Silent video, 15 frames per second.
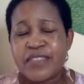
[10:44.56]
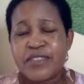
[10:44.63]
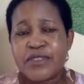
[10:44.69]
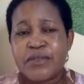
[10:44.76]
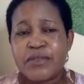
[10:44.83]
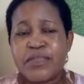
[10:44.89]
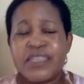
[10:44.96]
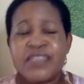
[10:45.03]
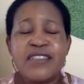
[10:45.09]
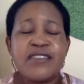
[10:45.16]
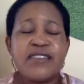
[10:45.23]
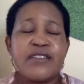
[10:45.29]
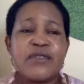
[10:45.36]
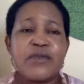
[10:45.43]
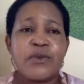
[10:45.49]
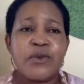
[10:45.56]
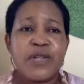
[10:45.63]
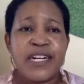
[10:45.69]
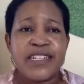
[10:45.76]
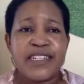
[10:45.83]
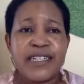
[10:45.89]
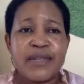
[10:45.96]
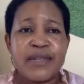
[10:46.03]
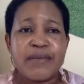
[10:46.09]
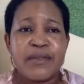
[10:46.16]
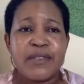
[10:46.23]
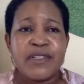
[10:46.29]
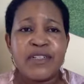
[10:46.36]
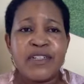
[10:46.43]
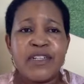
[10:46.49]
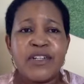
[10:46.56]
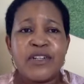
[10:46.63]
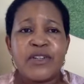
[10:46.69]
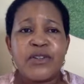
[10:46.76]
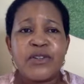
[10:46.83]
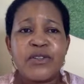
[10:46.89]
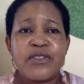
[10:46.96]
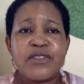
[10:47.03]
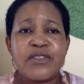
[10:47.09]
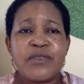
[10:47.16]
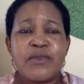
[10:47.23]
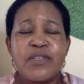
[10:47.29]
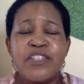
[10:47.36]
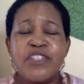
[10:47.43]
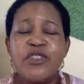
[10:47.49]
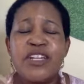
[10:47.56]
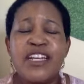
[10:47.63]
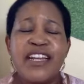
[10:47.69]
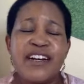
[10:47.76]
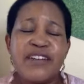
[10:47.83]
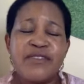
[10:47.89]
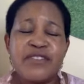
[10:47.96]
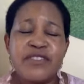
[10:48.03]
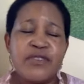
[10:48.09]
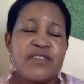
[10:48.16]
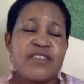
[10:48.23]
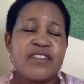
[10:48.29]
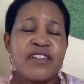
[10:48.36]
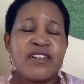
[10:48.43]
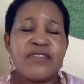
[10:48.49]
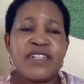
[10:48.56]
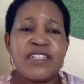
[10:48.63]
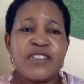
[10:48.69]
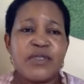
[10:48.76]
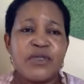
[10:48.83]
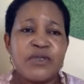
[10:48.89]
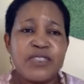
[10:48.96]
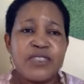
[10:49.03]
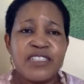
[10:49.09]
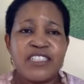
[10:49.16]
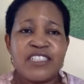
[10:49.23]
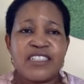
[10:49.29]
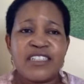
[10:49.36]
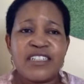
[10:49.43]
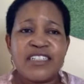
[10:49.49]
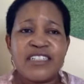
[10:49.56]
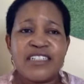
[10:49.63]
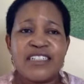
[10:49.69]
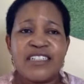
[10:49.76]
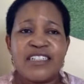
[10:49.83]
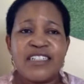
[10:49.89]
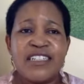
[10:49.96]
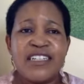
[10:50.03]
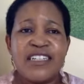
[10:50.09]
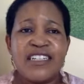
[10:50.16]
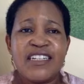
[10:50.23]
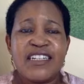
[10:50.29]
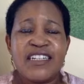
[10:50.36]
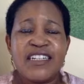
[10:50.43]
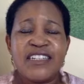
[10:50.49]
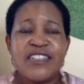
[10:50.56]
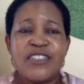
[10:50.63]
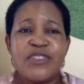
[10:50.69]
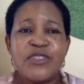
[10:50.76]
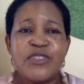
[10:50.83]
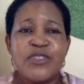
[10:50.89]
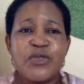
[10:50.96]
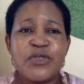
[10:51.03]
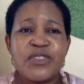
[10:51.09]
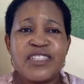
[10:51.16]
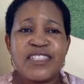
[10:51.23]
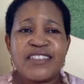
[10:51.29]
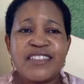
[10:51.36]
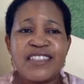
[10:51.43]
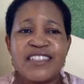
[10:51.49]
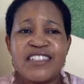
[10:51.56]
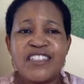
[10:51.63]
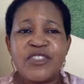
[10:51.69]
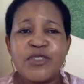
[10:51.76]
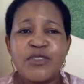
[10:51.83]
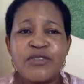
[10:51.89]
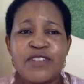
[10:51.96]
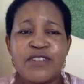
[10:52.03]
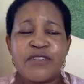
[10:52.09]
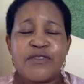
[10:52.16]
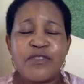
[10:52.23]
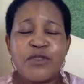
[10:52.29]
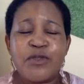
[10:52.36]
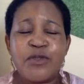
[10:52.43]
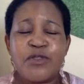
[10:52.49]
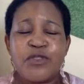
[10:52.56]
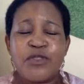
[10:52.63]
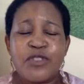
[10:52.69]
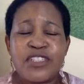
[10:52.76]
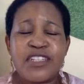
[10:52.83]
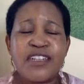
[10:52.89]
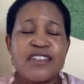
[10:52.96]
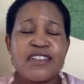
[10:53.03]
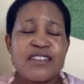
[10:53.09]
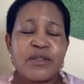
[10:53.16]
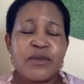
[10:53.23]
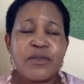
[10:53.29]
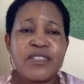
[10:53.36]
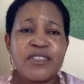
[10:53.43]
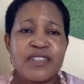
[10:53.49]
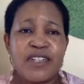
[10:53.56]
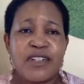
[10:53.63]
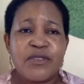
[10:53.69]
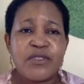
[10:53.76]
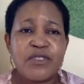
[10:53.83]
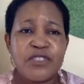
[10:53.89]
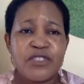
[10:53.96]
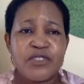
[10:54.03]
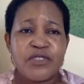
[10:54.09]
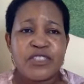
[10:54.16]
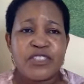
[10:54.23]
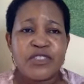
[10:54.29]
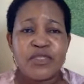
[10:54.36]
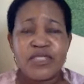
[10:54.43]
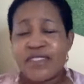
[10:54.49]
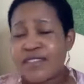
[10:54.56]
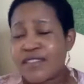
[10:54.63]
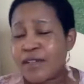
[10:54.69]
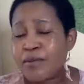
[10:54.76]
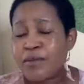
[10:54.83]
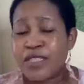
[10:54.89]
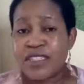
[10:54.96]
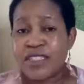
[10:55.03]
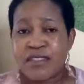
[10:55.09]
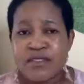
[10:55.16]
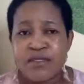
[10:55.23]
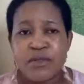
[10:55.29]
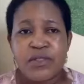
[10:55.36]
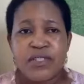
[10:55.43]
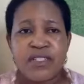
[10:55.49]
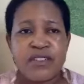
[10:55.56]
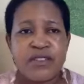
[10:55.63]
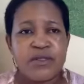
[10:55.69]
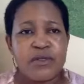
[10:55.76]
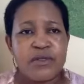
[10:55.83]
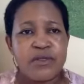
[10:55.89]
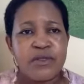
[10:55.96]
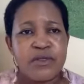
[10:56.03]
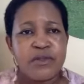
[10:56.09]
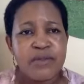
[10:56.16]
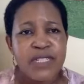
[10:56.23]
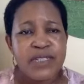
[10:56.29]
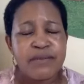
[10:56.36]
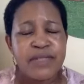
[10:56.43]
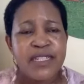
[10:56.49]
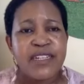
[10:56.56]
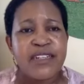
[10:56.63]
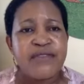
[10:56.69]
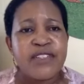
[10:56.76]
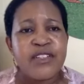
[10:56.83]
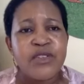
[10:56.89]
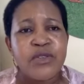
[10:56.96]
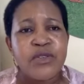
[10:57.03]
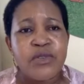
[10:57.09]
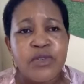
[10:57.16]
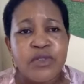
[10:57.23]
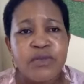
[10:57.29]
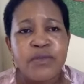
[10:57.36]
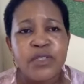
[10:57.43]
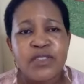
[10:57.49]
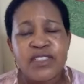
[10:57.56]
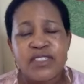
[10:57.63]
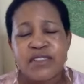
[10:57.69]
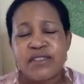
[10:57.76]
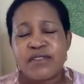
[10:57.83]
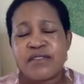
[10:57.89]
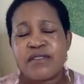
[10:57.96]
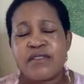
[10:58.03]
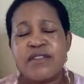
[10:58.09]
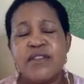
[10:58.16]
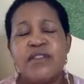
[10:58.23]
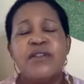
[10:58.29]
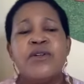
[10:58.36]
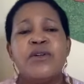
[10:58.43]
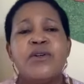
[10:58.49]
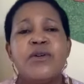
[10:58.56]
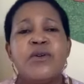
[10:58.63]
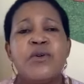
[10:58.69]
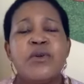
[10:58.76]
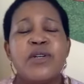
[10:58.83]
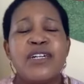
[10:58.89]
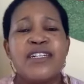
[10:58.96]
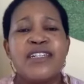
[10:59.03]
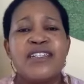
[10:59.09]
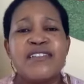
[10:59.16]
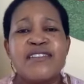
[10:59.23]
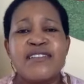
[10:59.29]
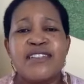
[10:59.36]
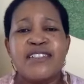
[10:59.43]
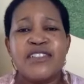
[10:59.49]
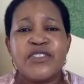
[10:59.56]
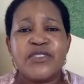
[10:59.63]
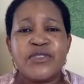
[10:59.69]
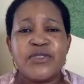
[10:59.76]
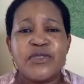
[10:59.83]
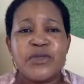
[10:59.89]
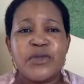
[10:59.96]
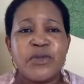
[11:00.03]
to me, this is who I am. Because when you love yourself unconditionally and you do things and it overflows, you tell the world how to treat you. And someone is looking, you might be having role models who are listening to you,